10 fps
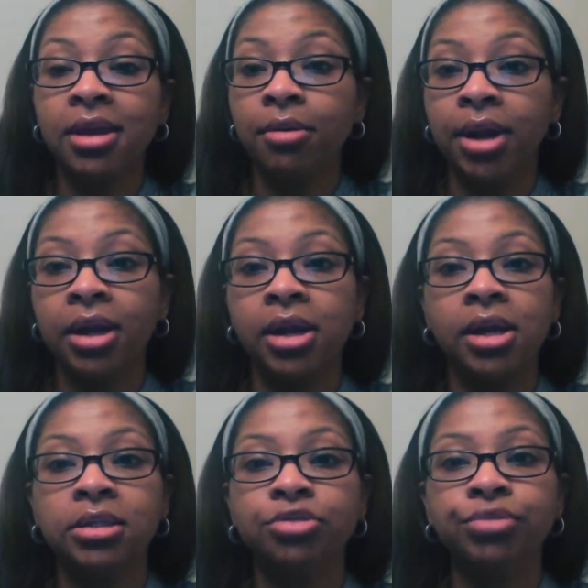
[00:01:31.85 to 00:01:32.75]
That way
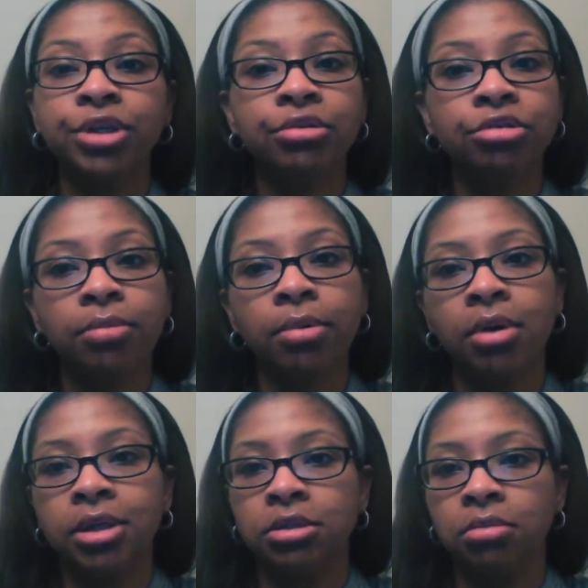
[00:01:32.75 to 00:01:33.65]
it's
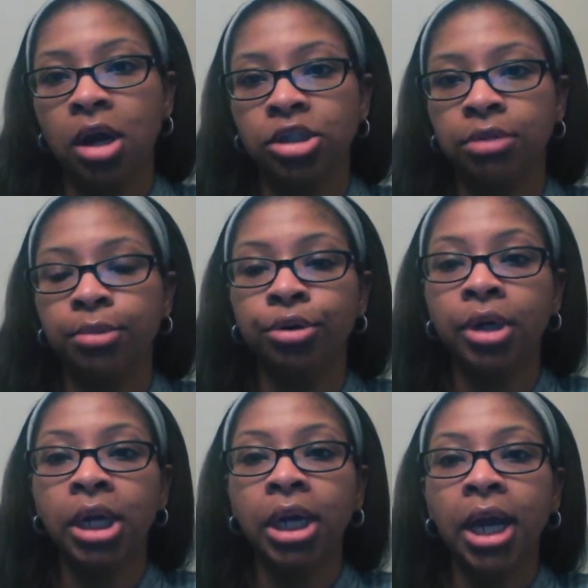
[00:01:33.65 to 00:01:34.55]
reusable, it's washable,